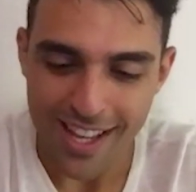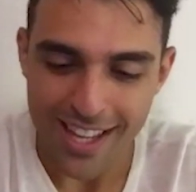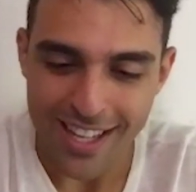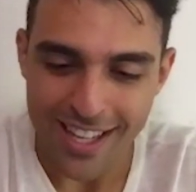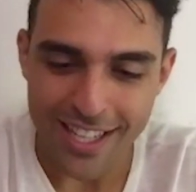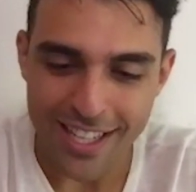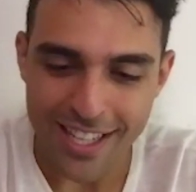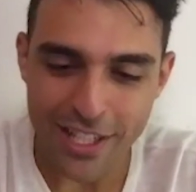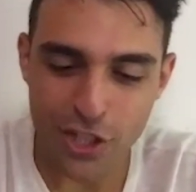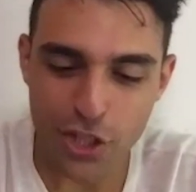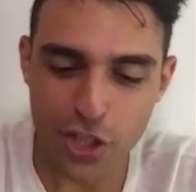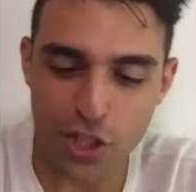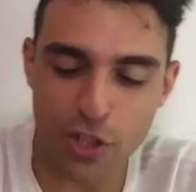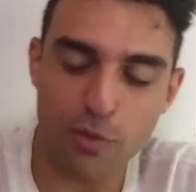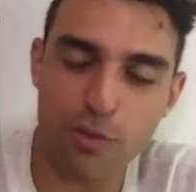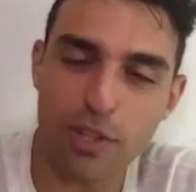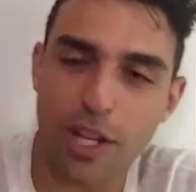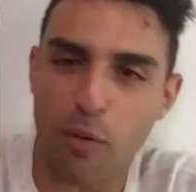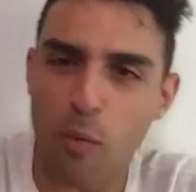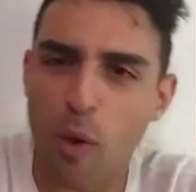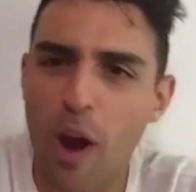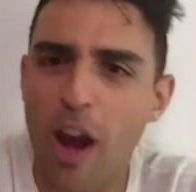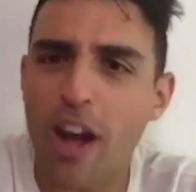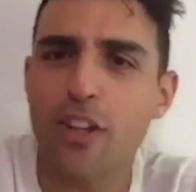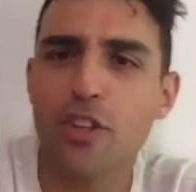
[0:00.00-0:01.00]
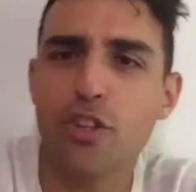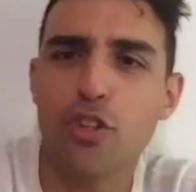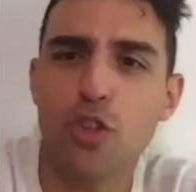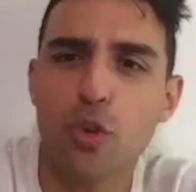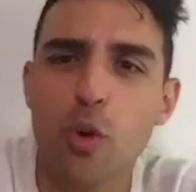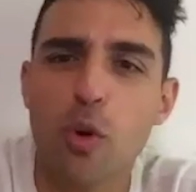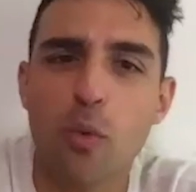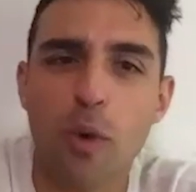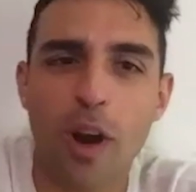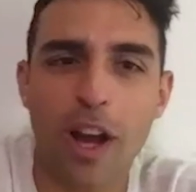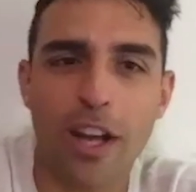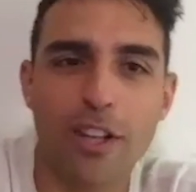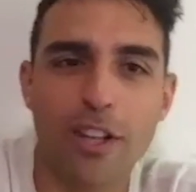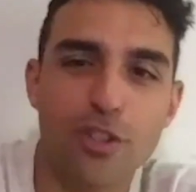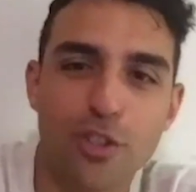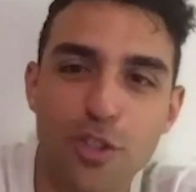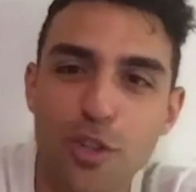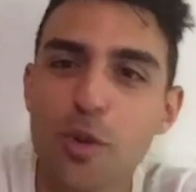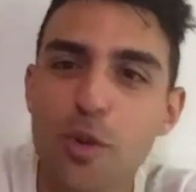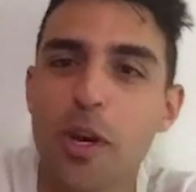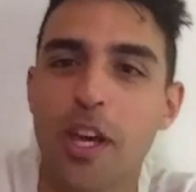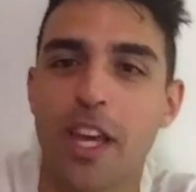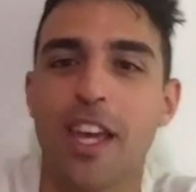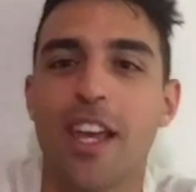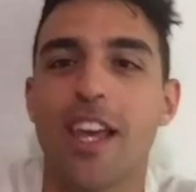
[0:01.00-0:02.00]
She was like, why'd you do it? Why'd you
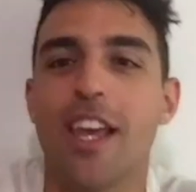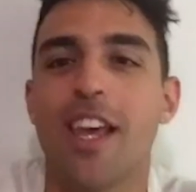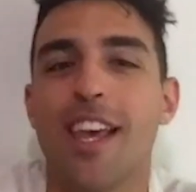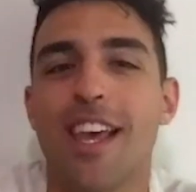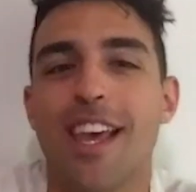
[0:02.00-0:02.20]
do it?